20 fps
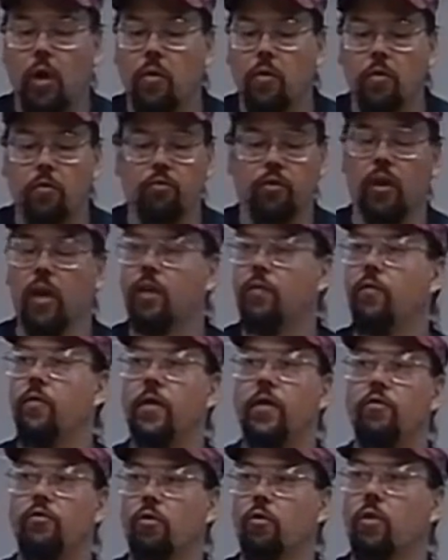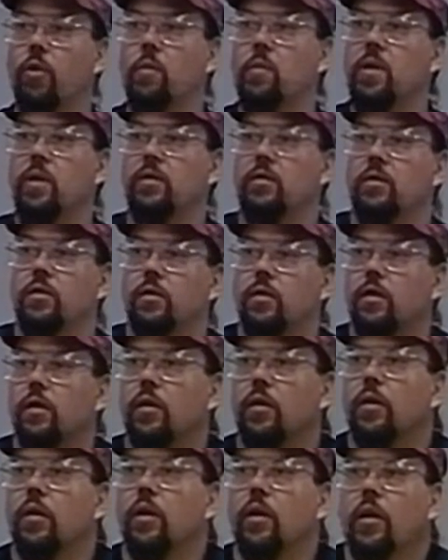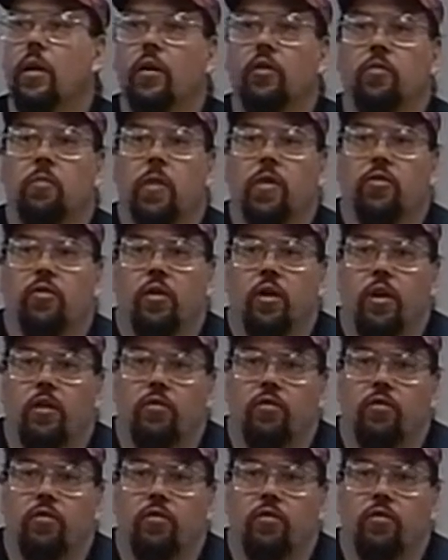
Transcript: there's a lot of events you're going to miss. And especially